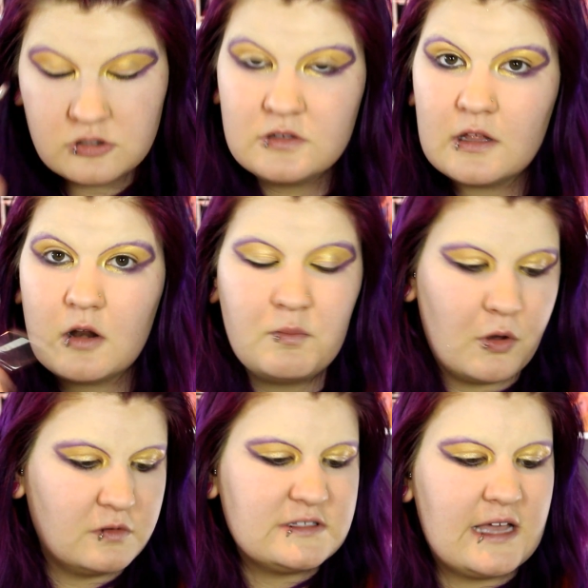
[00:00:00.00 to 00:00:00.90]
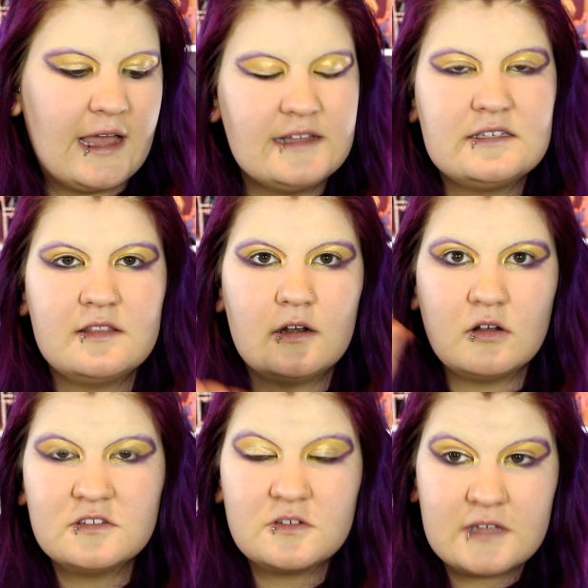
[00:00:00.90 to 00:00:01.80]
Do that on both sides and then
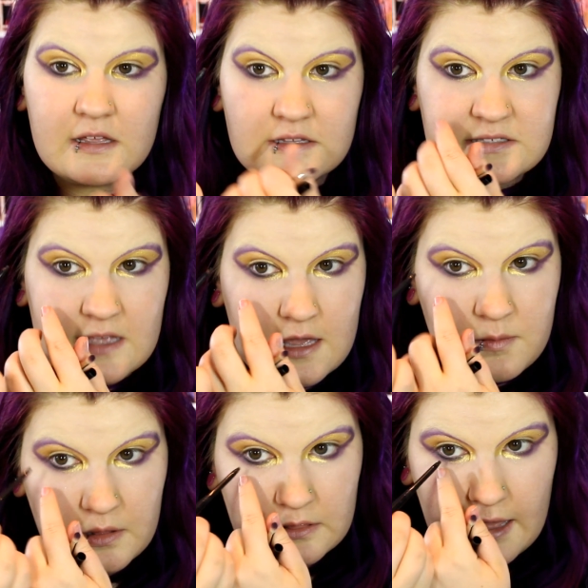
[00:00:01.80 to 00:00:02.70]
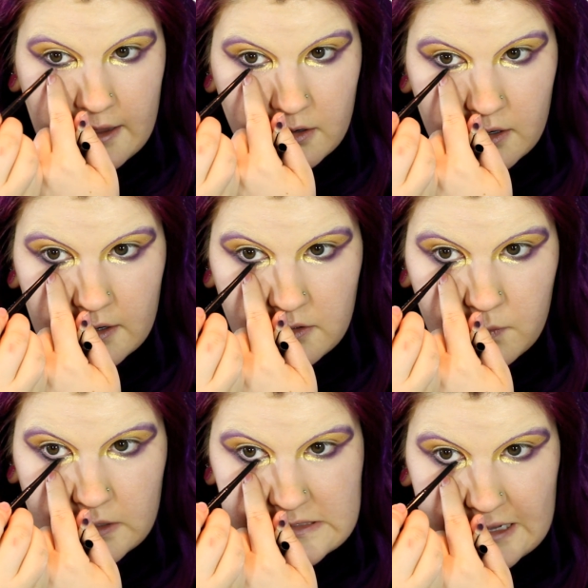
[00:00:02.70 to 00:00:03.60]
also take the same liner and
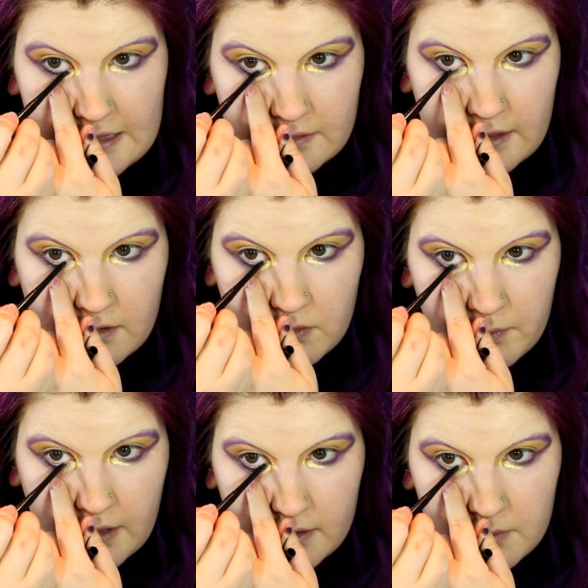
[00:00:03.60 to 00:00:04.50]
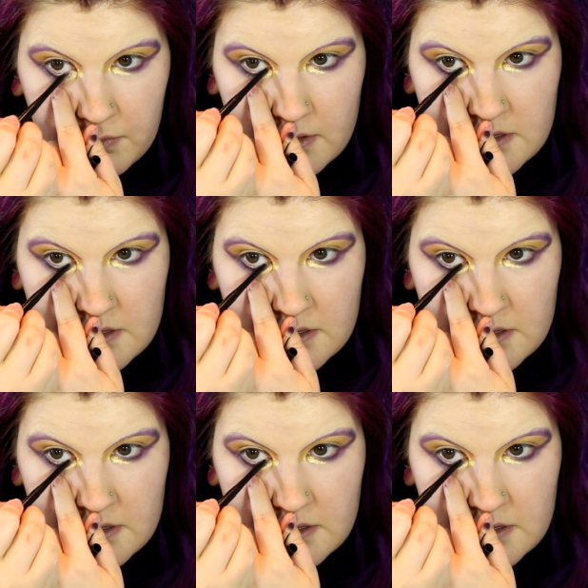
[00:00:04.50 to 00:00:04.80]
you want a tight line on the bottom.